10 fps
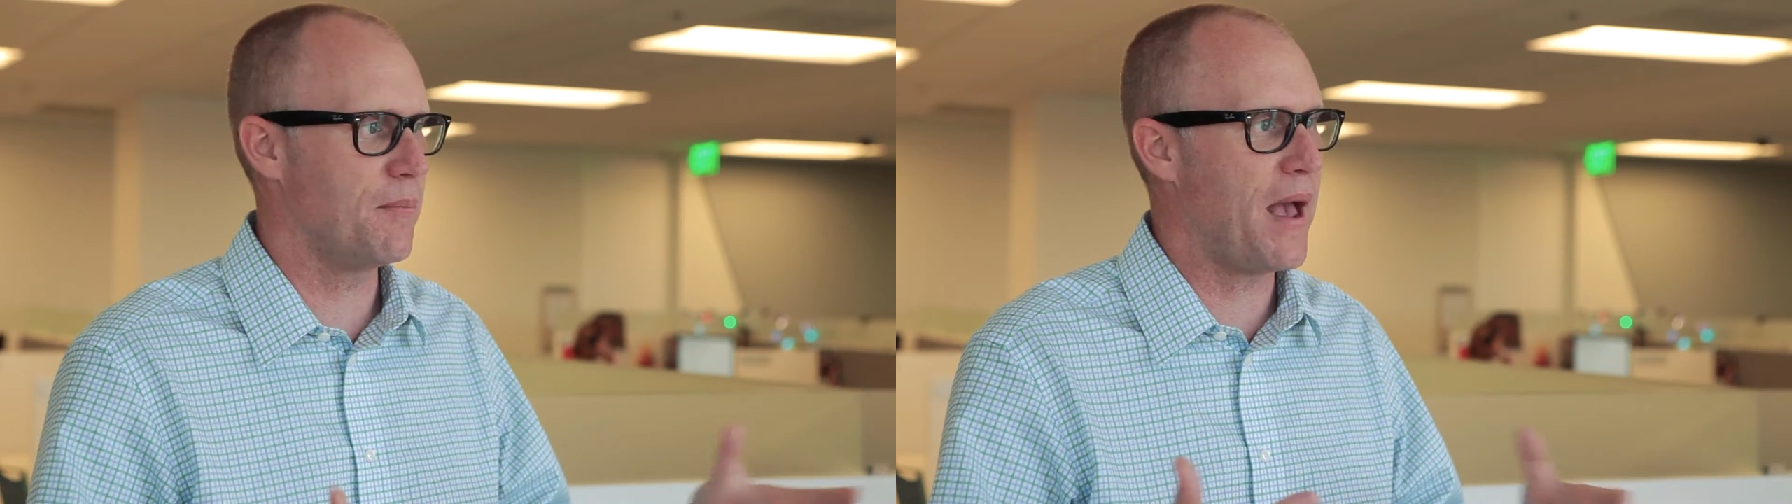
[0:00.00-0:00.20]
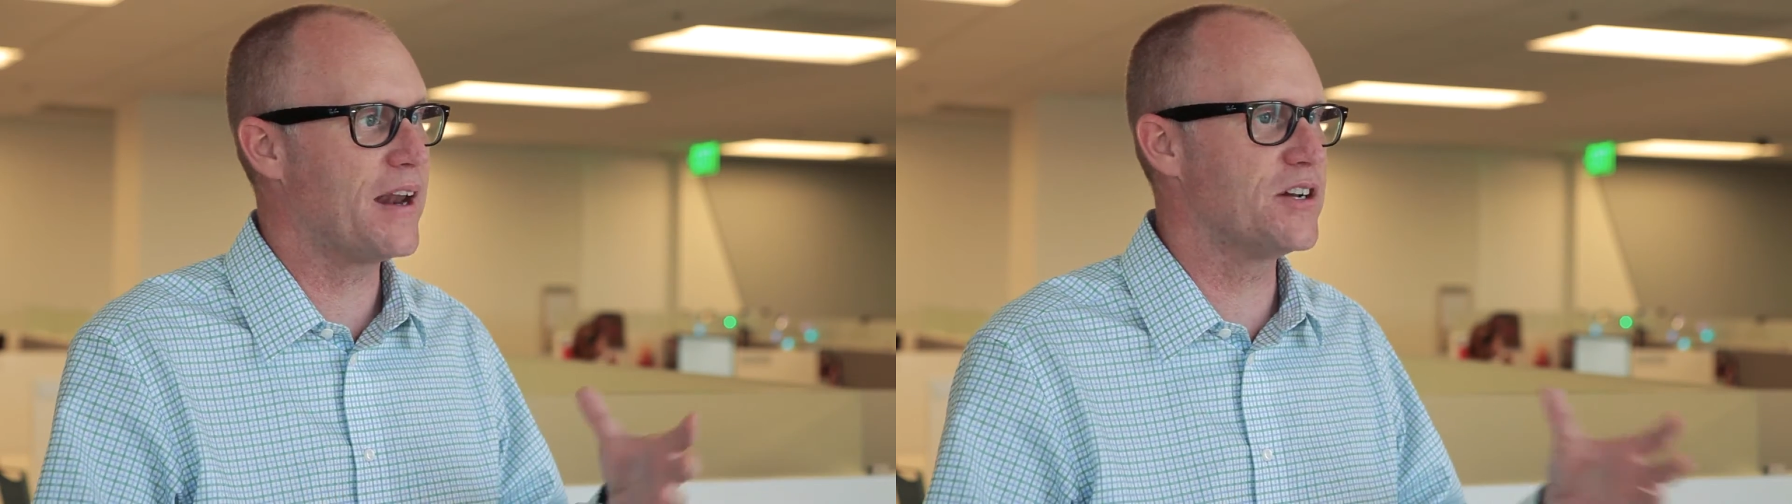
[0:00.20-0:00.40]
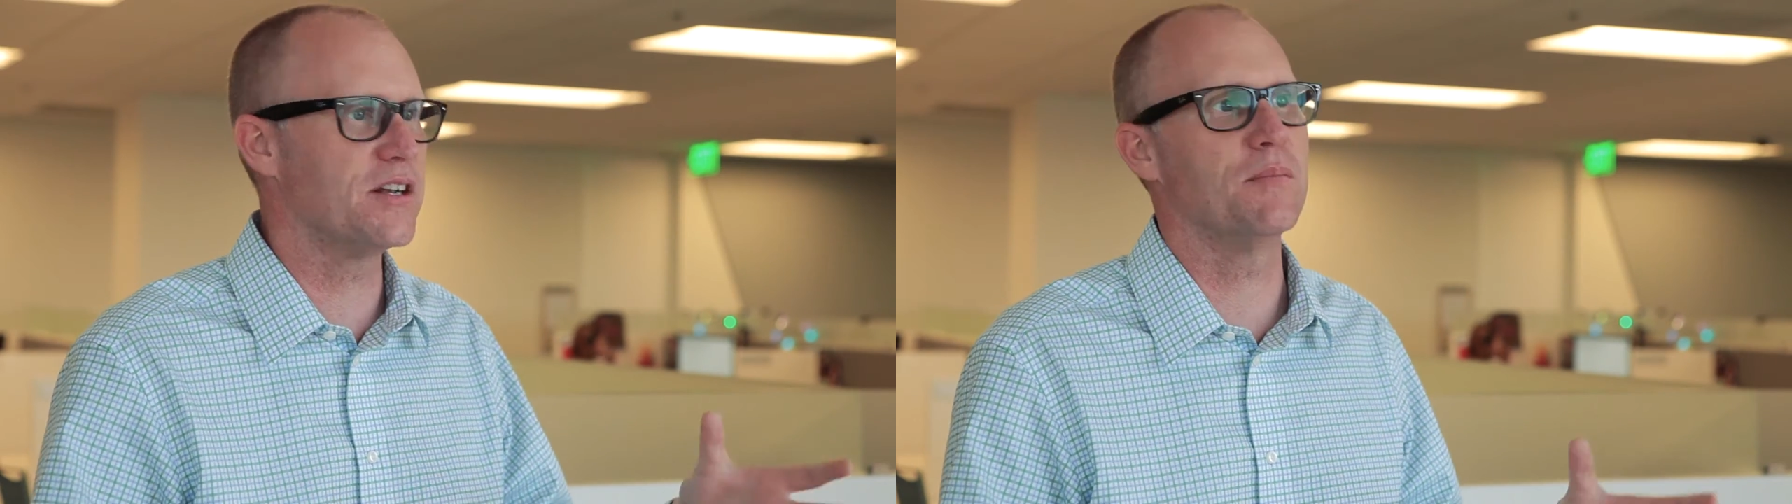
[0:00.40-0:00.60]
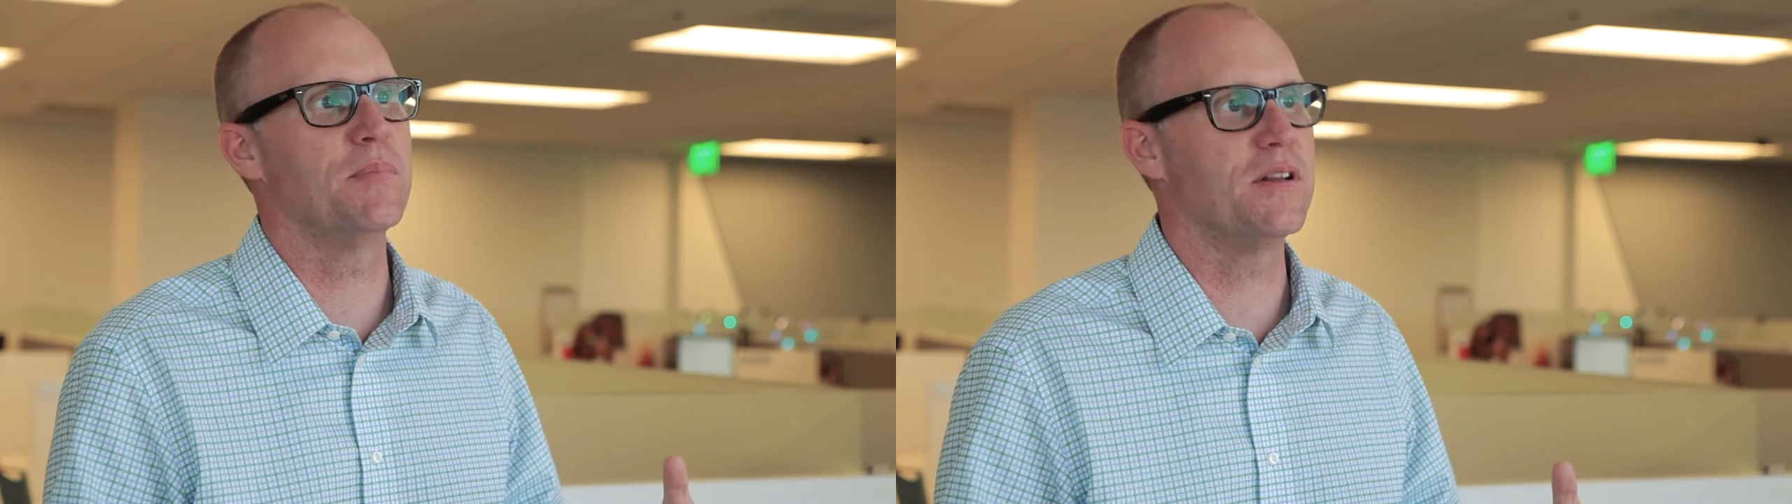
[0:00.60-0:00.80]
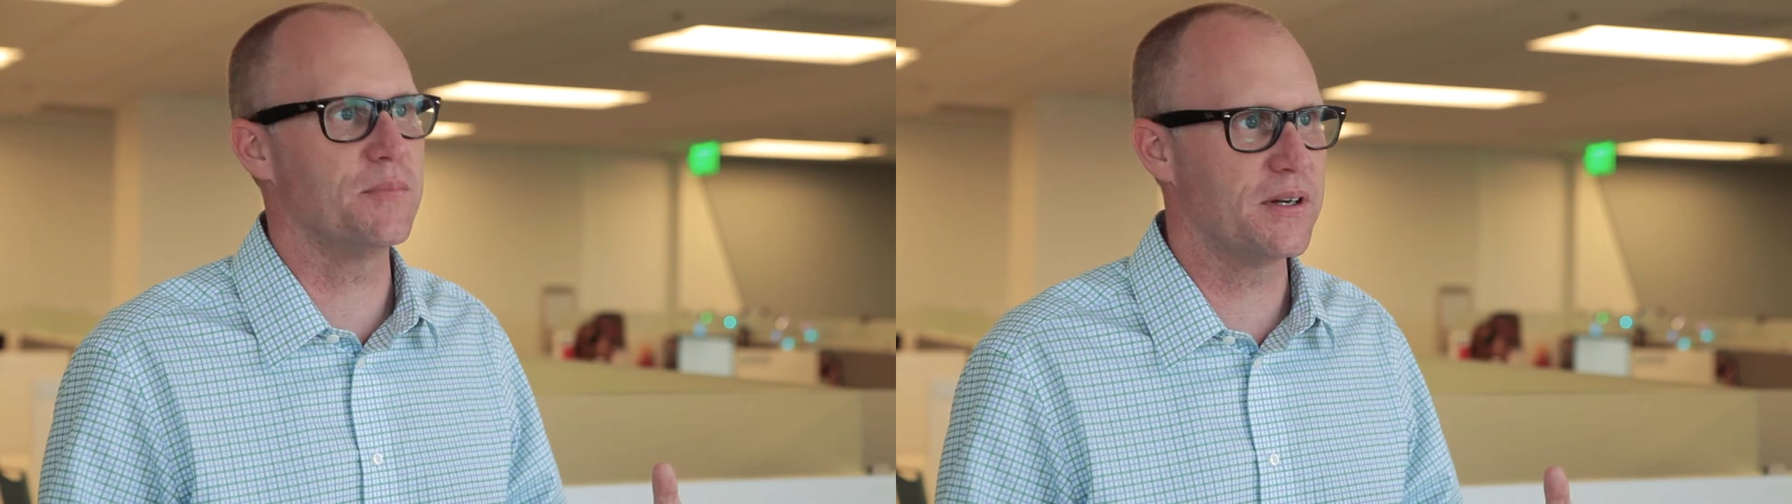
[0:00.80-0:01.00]
managing a
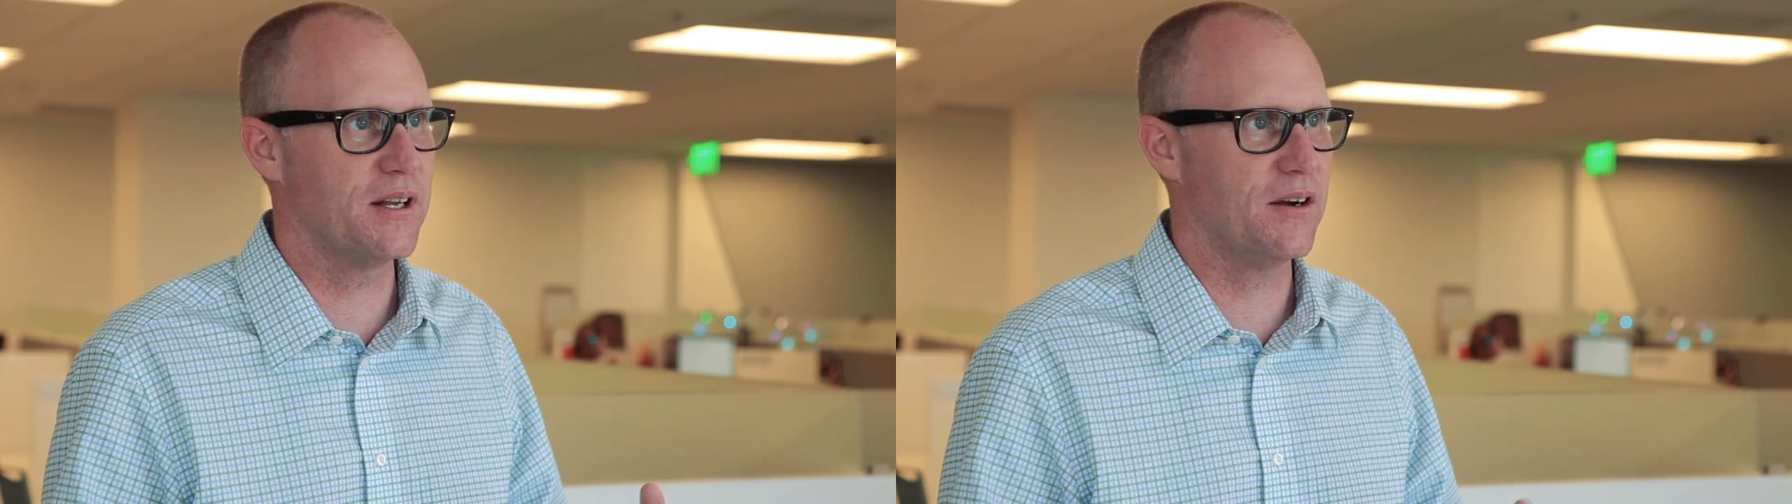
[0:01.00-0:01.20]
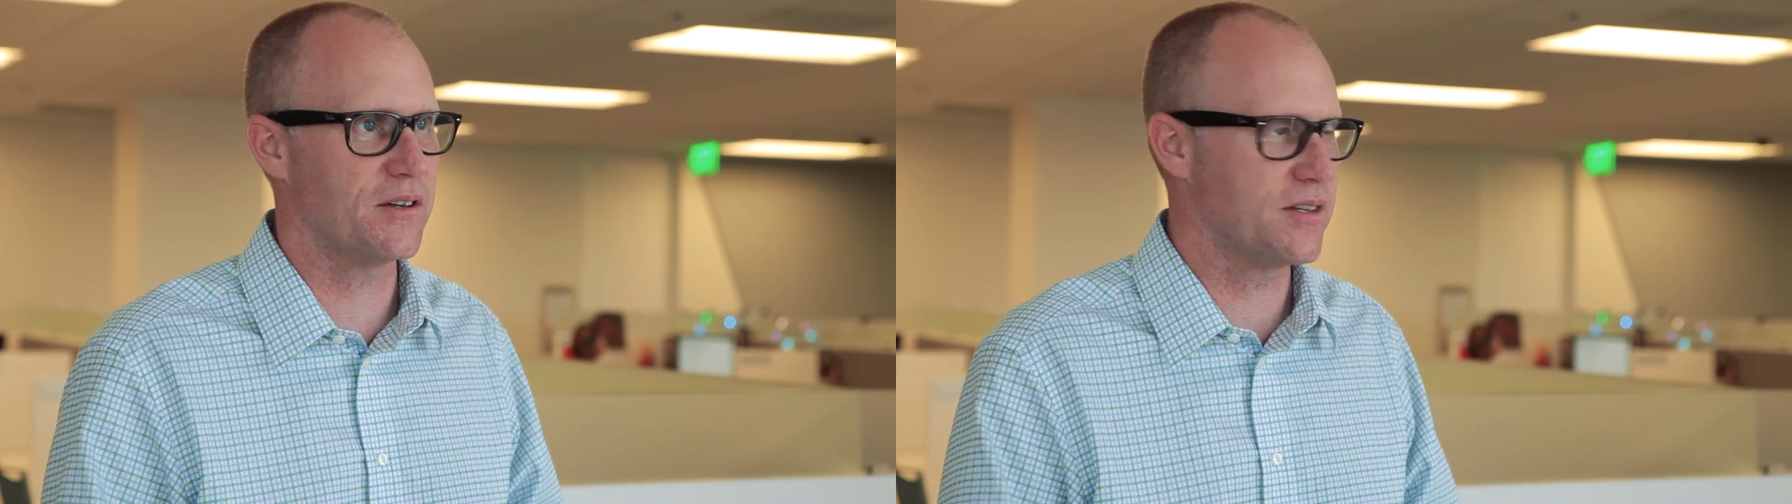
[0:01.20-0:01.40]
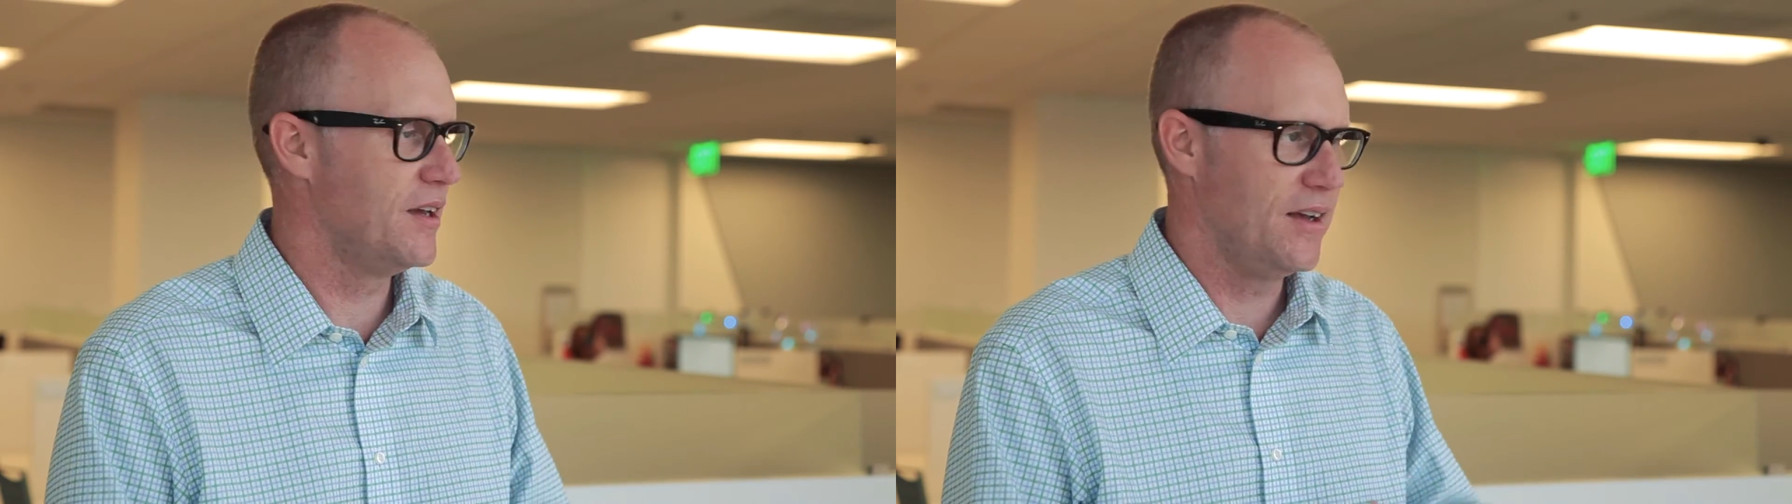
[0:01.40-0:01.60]
bill of materials.